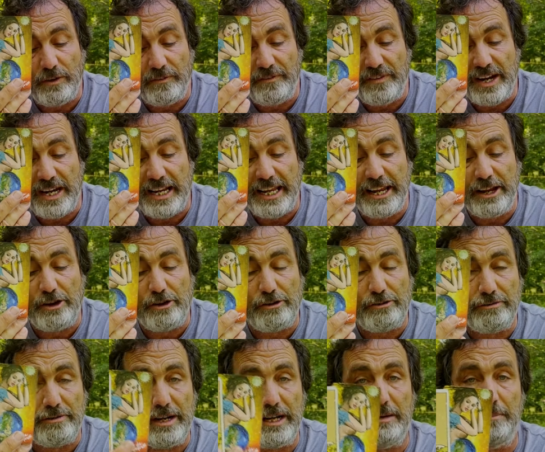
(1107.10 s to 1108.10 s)
you feel
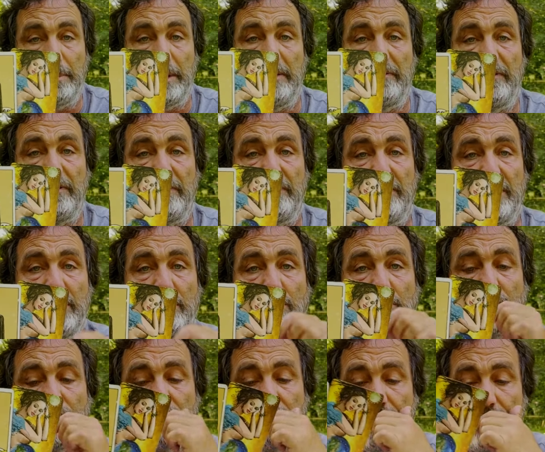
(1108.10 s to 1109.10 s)
incredibly
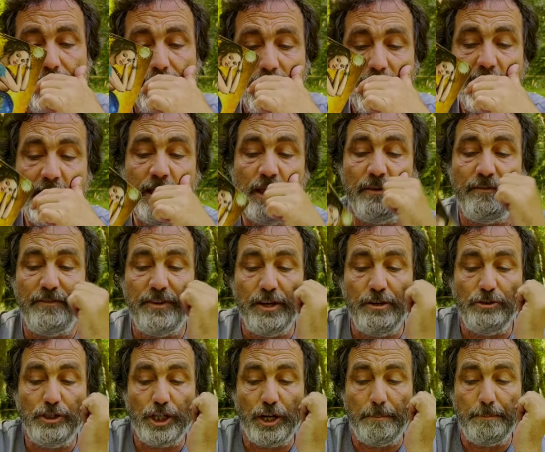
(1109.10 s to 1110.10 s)
fulfilled in the
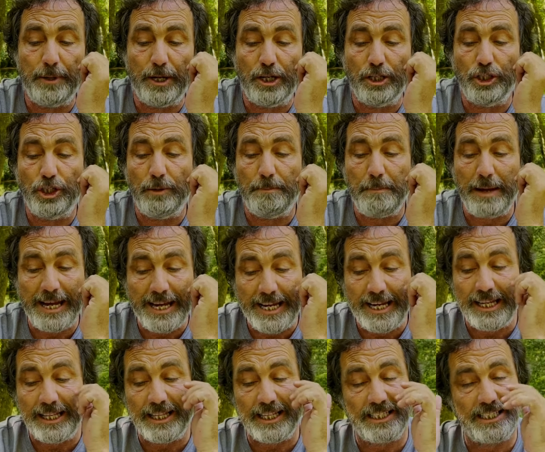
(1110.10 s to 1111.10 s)
future because you're
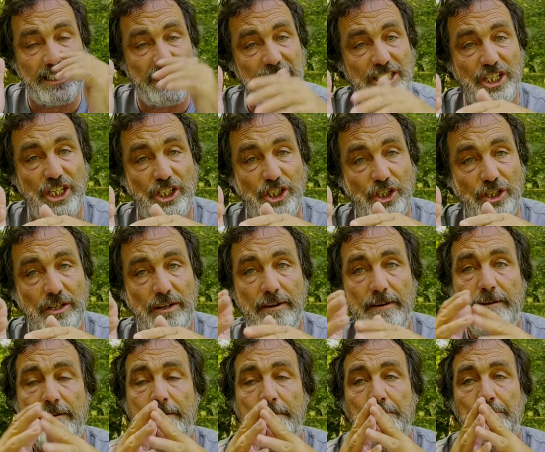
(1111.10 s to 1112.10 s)
making this decision.
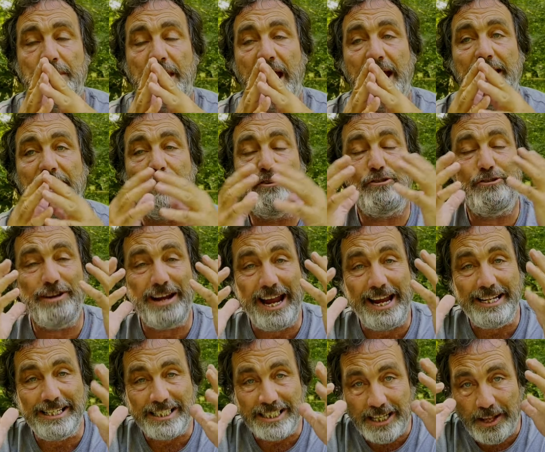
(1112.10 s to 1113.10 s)
And it
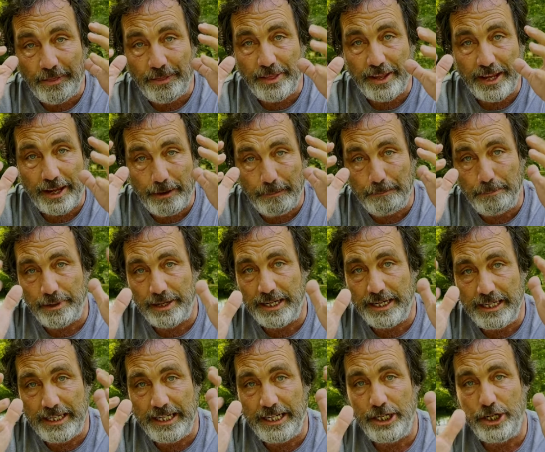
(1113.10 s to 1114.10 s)
creates something
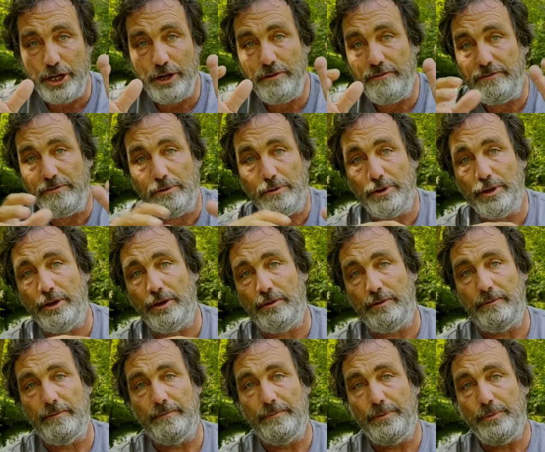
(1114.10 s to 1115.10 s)
completely new for you
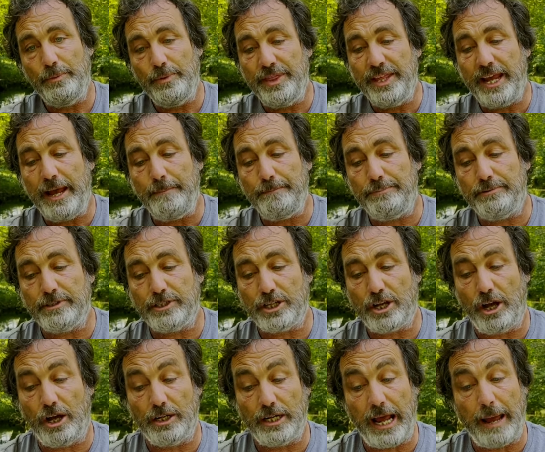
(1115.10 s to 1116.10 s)
with the Empress
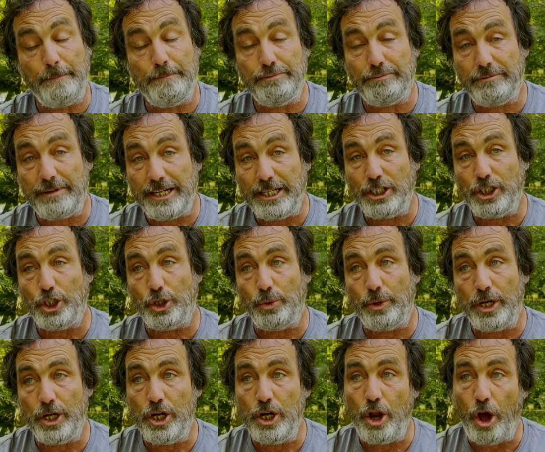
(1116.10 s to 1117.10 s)
card and brings you
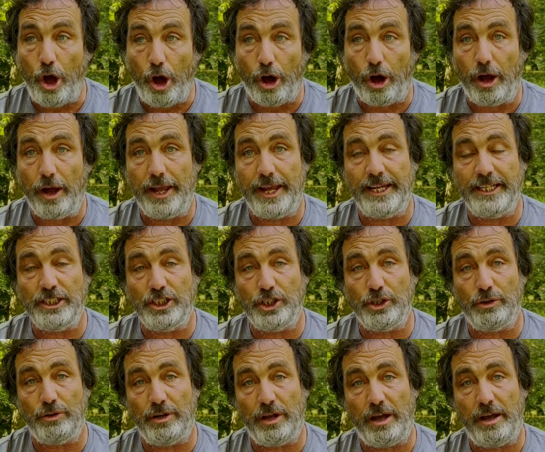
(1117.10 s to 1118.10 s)
a lot
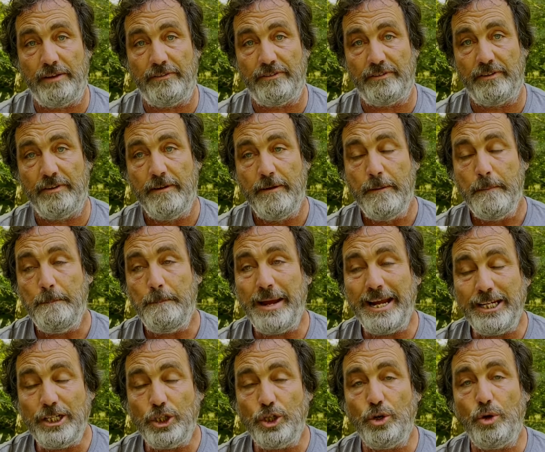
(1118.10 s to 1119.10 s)
into your life.
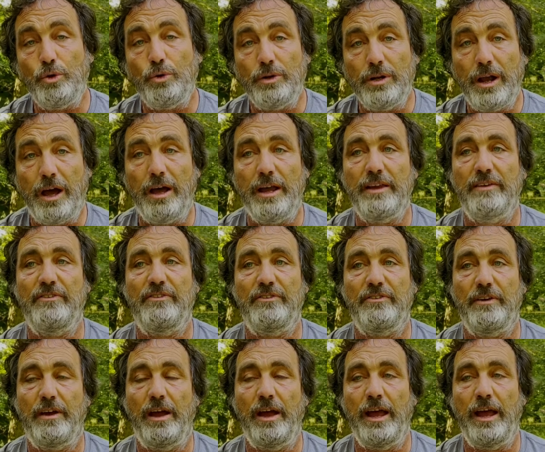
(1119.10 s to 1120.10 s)
Makes your life
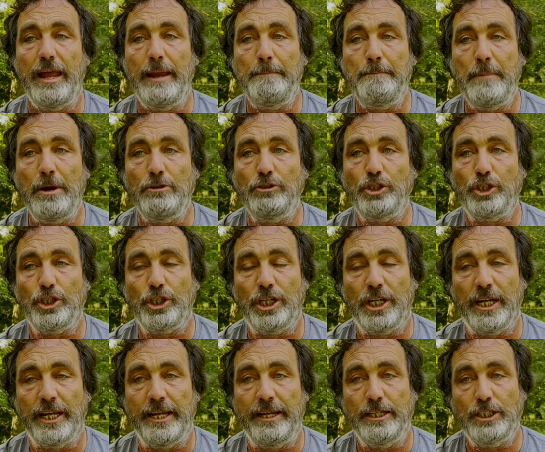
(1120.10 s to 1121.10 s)

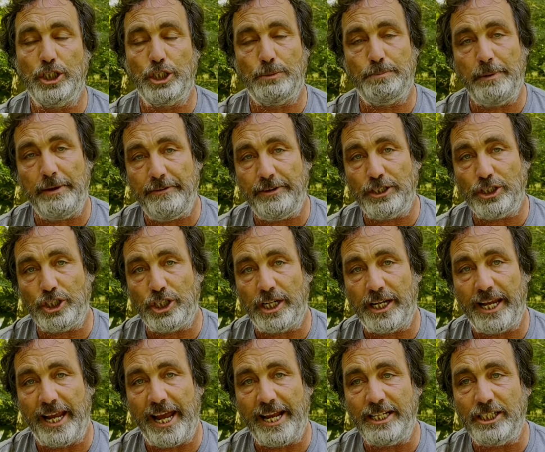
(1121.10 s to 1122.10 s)
emotionally,
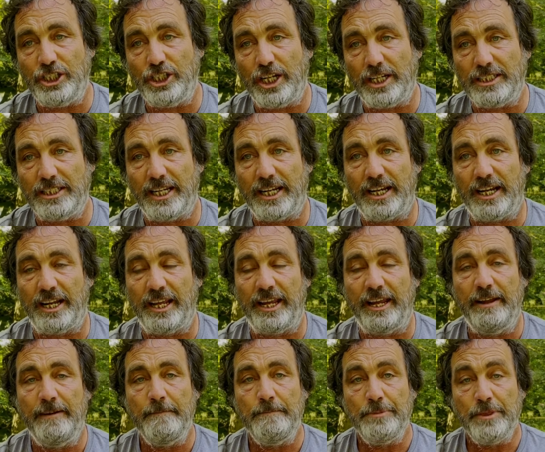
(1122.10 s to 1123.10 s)
spiritually, energetically,
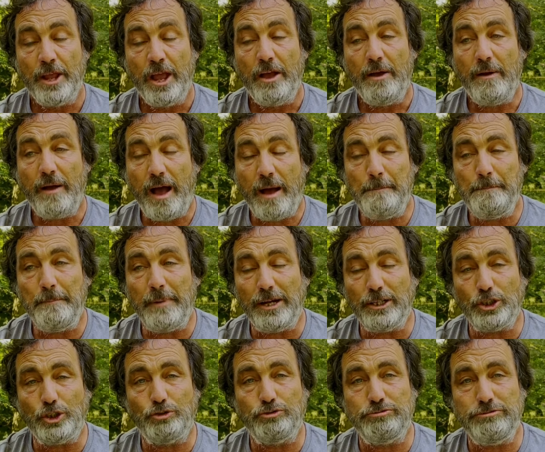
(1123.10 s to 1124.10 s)
a
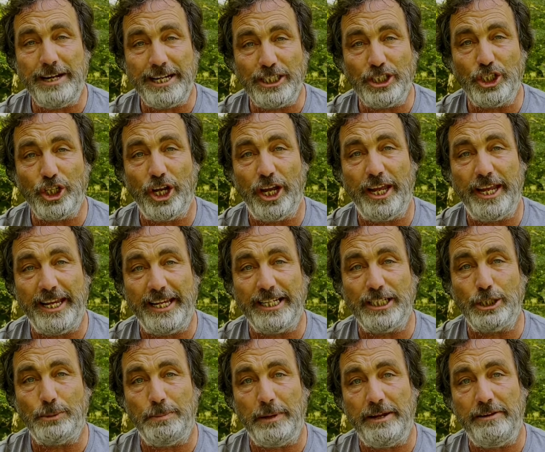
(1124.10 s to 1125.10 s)
much richer
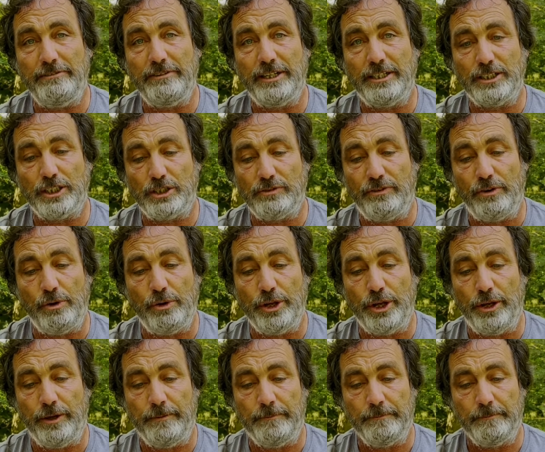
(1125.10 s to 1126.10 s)
experience for
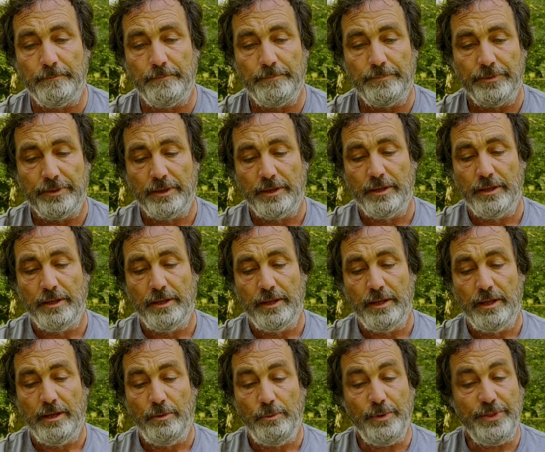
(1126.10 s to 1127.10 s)
you.
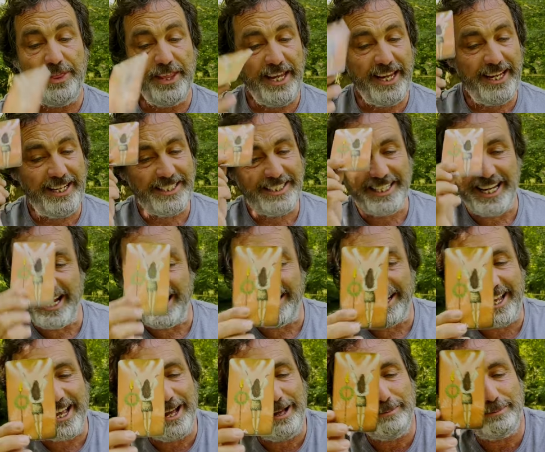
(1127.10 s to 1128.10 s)
With the Ten of
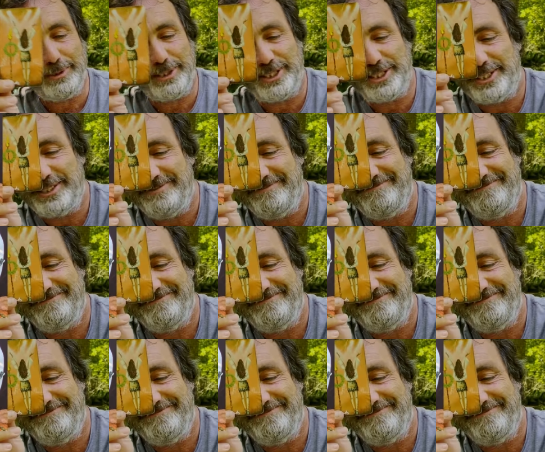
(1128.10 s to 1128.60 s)
Cups,